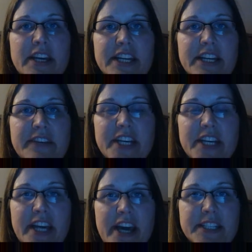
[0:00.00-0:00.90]
Good
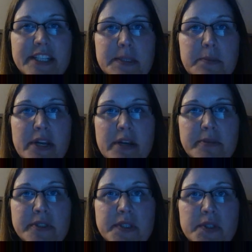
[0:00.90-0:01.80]
evening, guys. My name
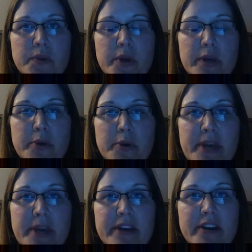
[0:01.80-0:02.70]
is
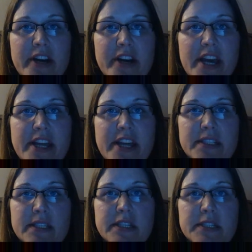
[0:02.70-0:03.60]
Brubaker, and
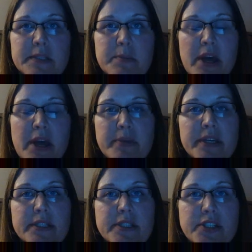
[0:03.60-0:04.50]
this is my
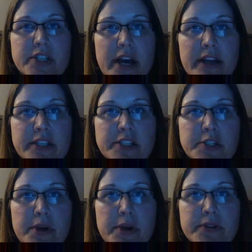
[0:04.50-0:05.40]
biggest challenge
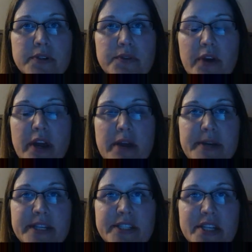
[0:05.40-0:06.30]
post for
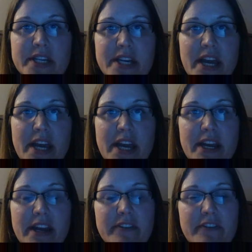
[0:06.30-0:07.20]
MIT
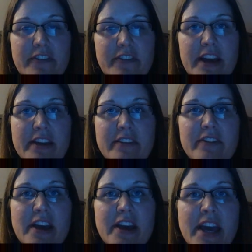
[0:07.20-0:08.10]
885.
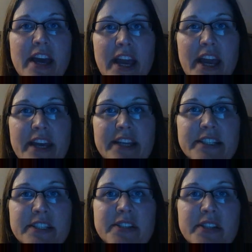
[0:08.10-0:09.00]

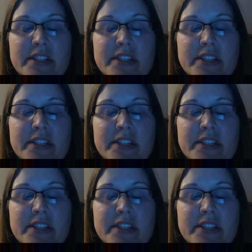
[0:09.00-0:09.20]
And